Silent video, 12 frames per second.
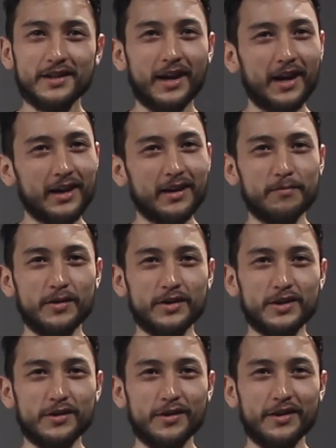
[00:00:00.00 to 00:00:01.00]
Like, I'm
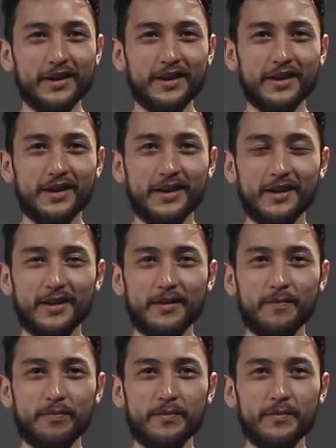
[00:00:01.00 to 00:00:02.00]
not sure that
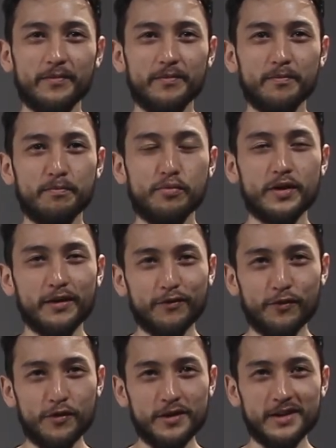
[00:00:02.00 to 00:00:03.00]
putting
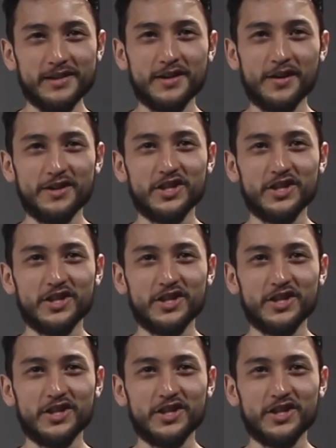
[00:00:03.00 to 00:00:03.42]
food in certain